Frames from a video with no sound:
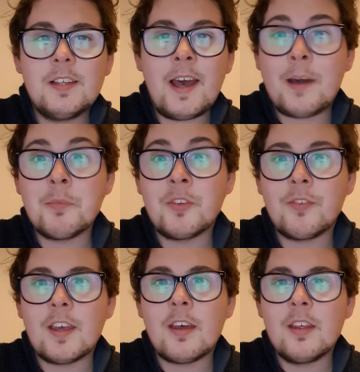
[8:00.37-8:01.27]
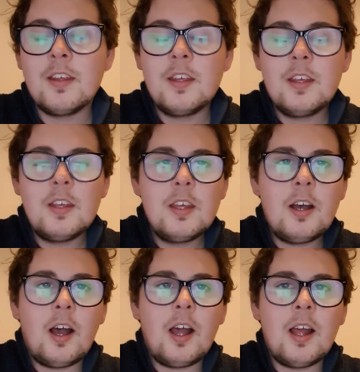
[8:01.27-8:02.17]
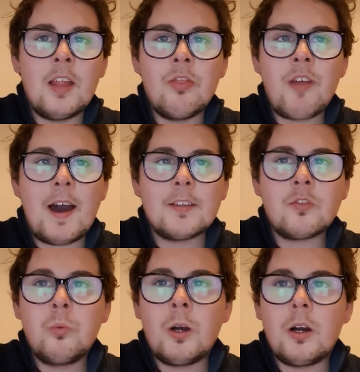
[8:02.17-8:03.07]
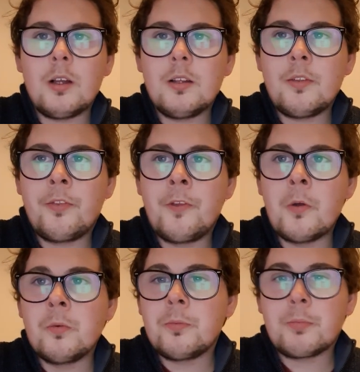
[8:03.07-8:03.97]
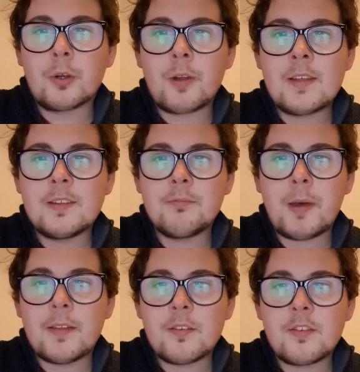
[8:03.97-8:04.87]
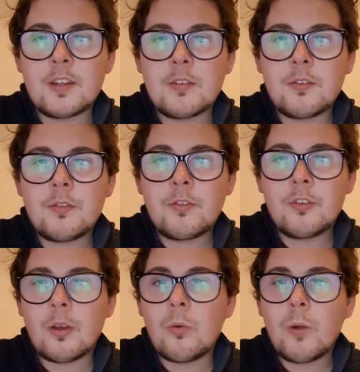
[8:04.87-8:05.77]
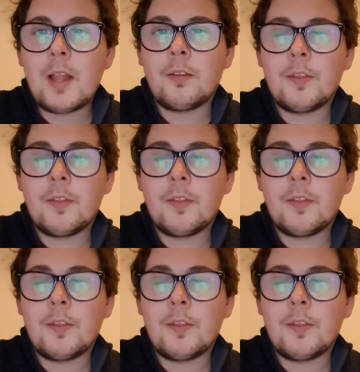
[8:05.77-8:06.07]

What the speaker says: atmosphere. And that's what those progressive bands did so well.